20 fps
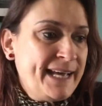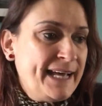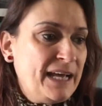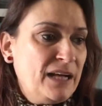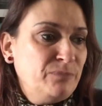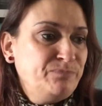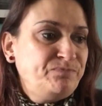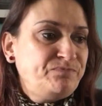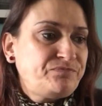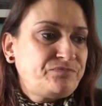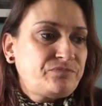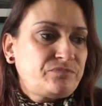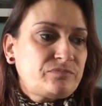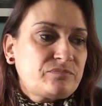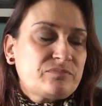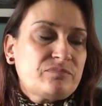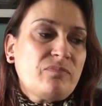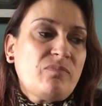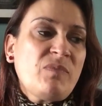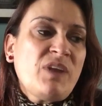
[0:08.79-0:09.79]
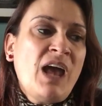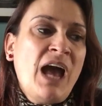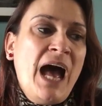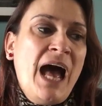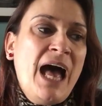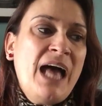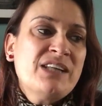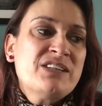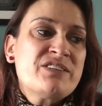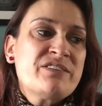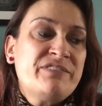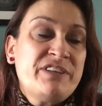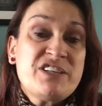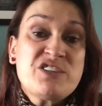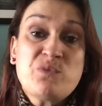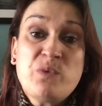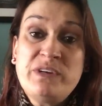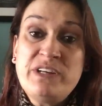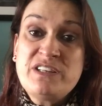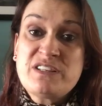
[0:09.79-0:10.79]
And
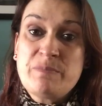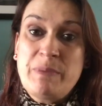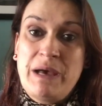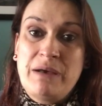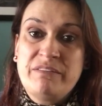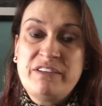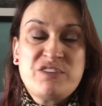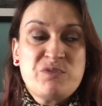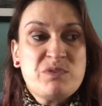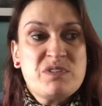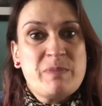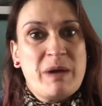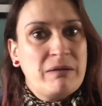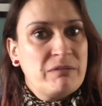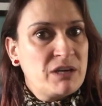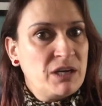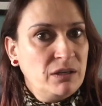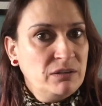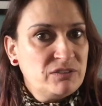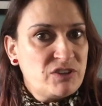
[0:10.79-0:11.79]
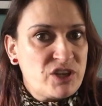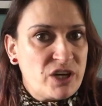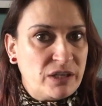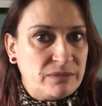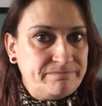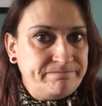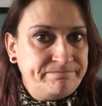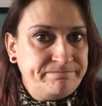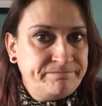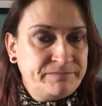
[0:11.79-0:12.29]
this one's about culture.